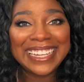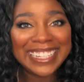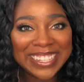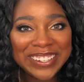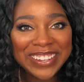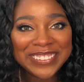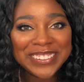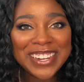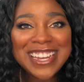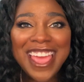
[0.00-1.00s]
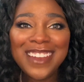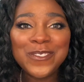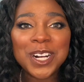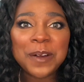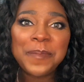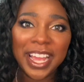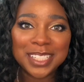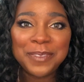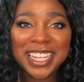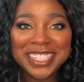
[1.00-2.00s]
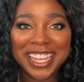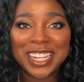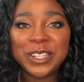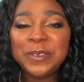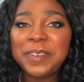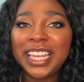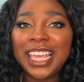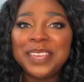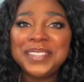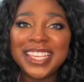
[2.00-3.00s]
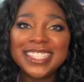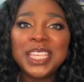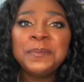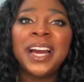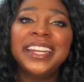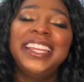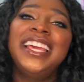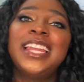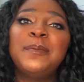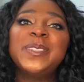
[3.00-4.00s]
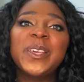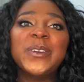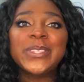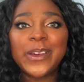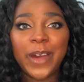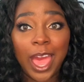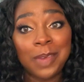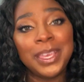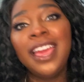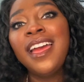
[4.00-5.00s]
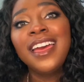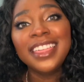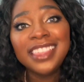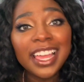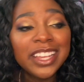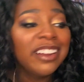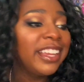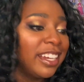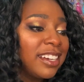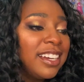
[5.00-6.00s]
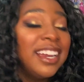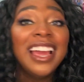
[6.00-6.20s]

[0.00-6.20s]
Hello everyone and welcome back to my channel. My name is Imani and I'm so happy that you're here.